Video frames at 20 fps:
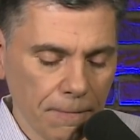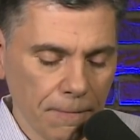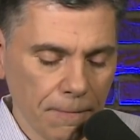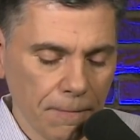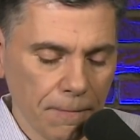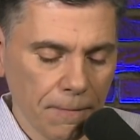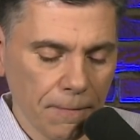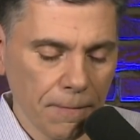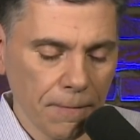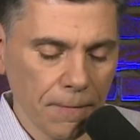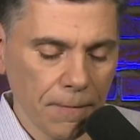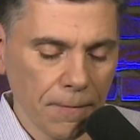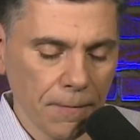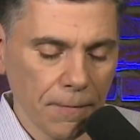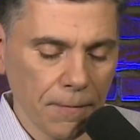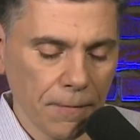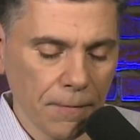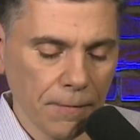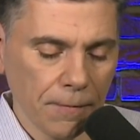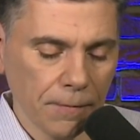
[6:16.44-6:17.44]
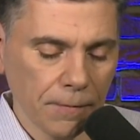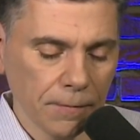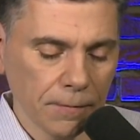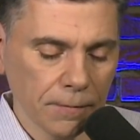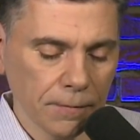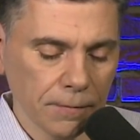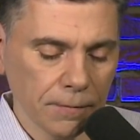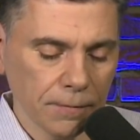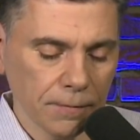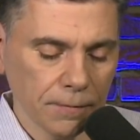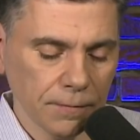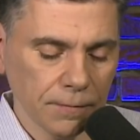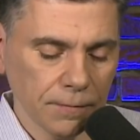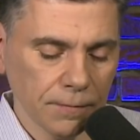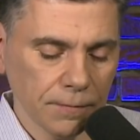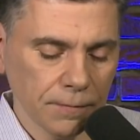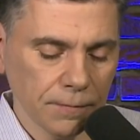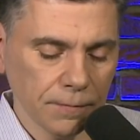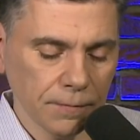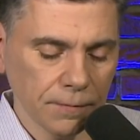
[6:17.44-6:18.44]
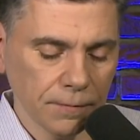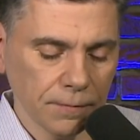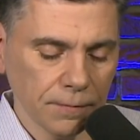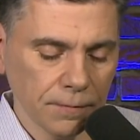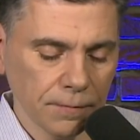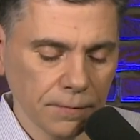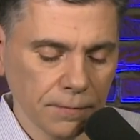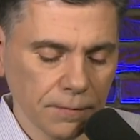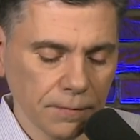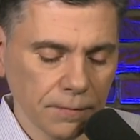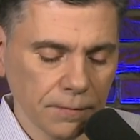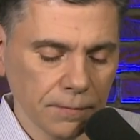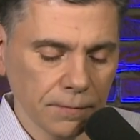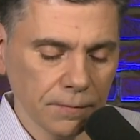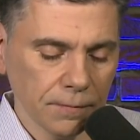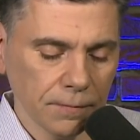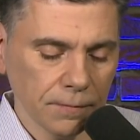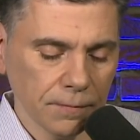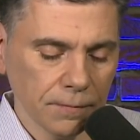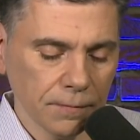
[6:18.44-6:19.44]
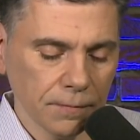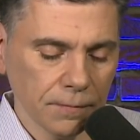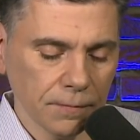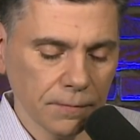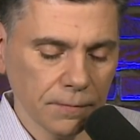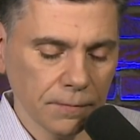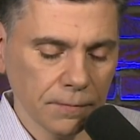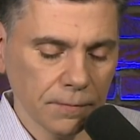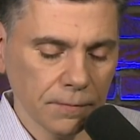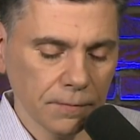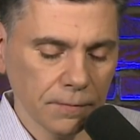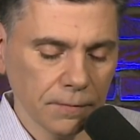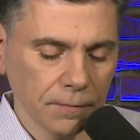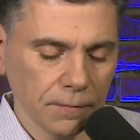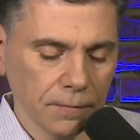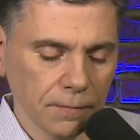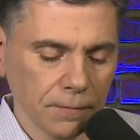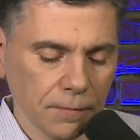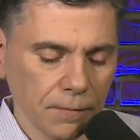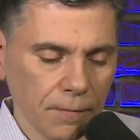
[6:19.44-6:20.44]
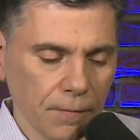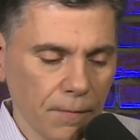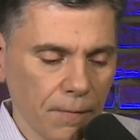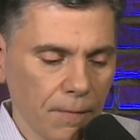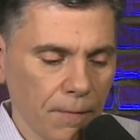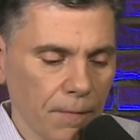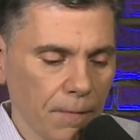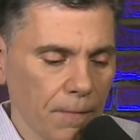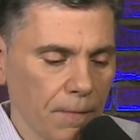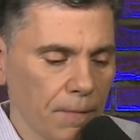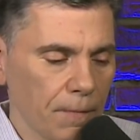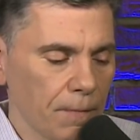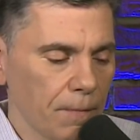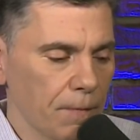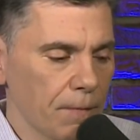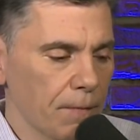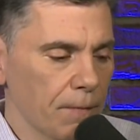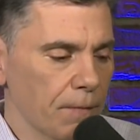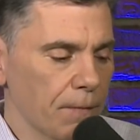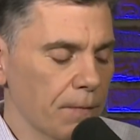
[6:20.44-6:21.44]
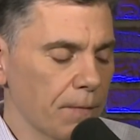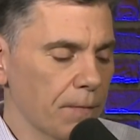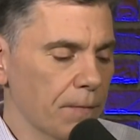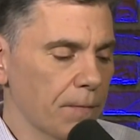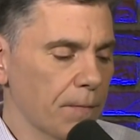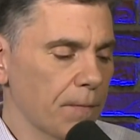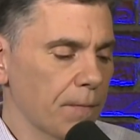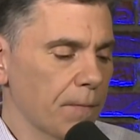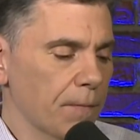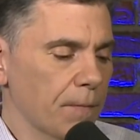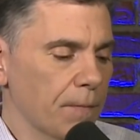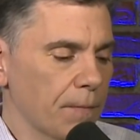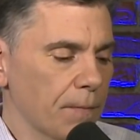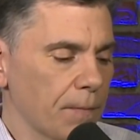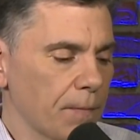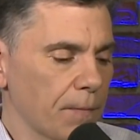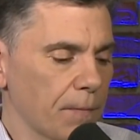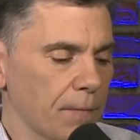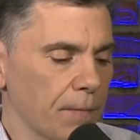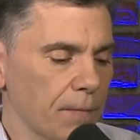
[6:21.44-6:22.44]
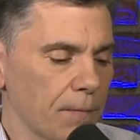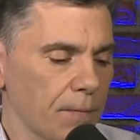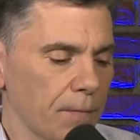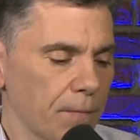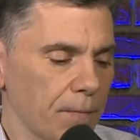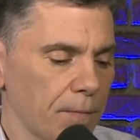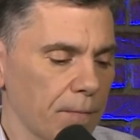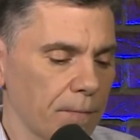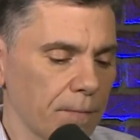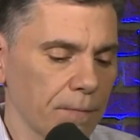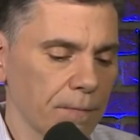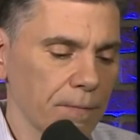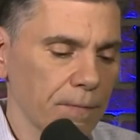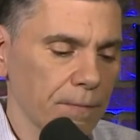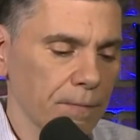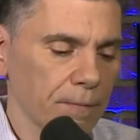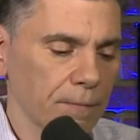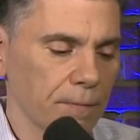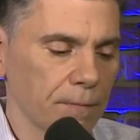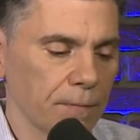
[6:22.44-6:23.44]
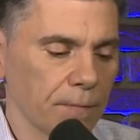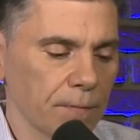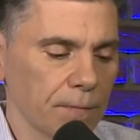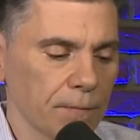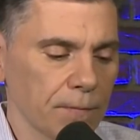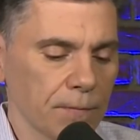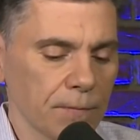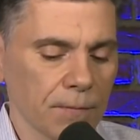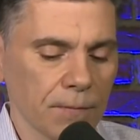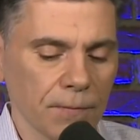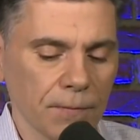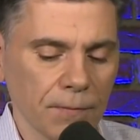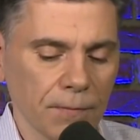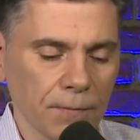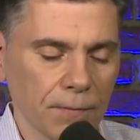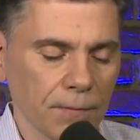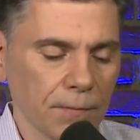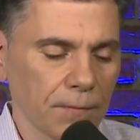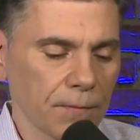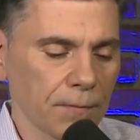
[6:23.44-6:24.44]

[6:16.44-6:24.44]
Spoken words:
(not speaking)